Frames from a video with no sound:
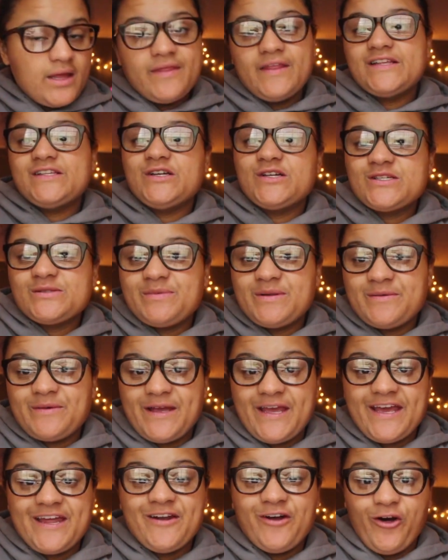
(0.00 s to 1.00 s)
That song has been in
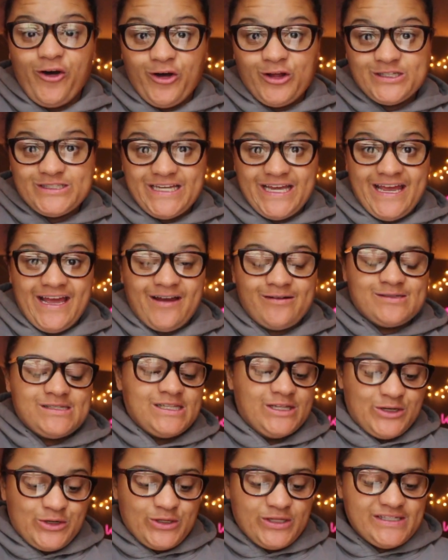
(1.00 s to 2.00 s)
my head all day. I was
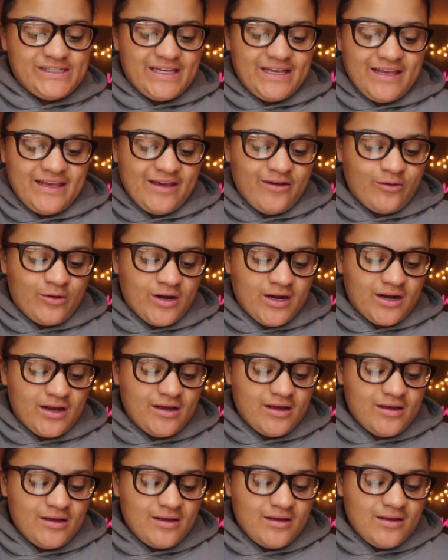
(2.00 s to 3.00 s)
literally singing at
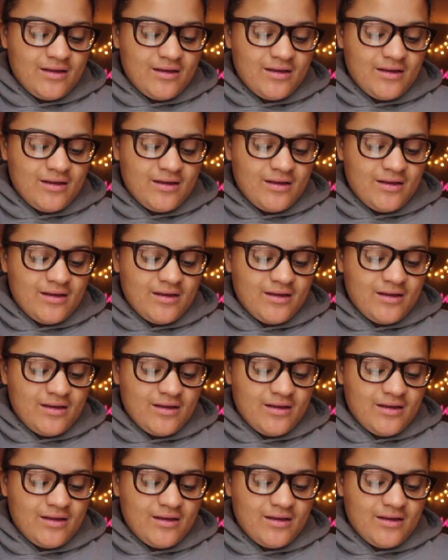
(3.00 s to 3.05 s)
work,